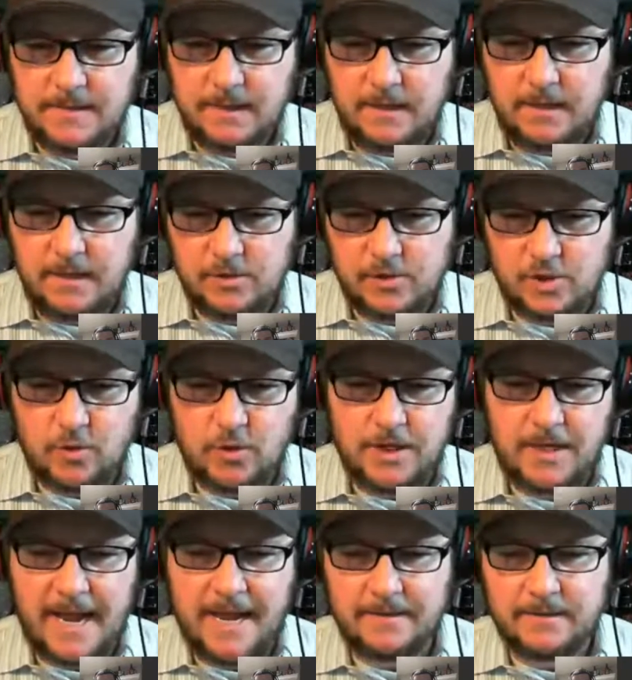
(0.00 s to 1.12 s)
you know, sorted
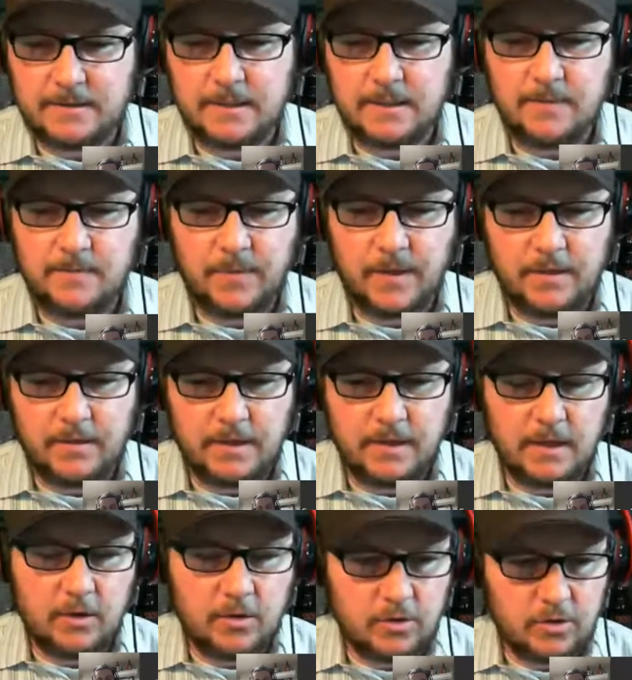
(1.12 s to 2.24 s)
out. I think it
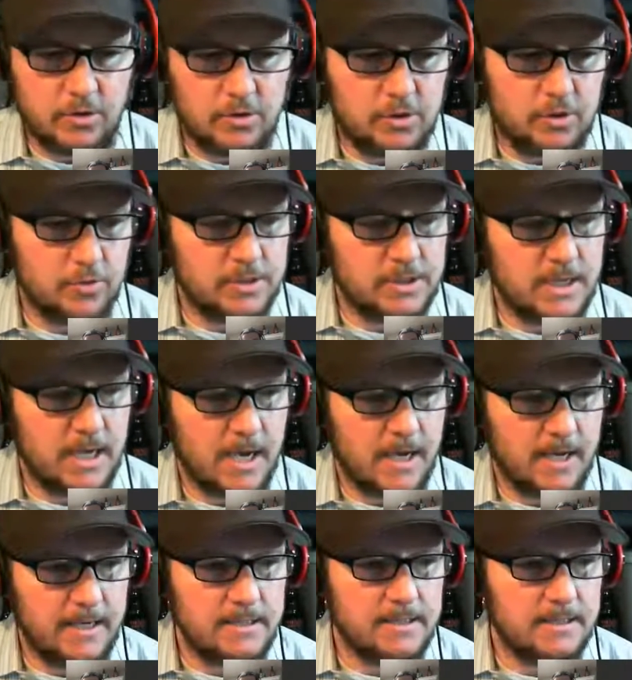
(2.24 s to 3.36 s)
grew to a
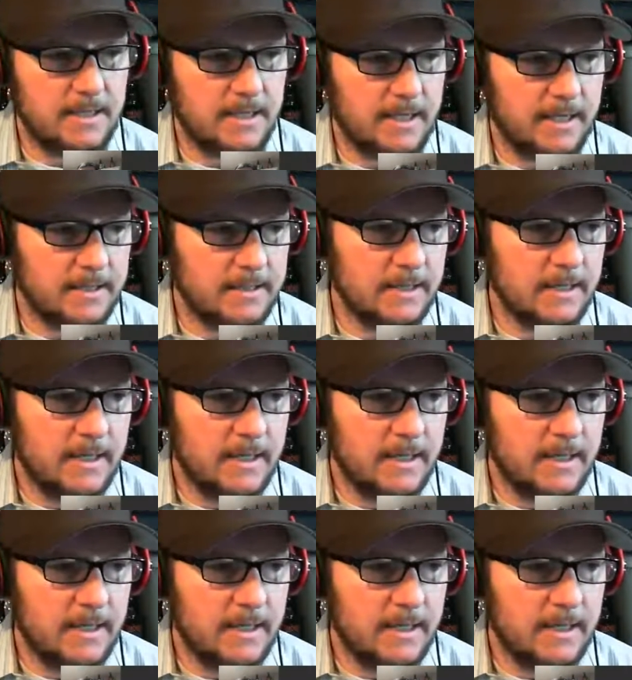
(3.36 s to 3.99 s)
size that,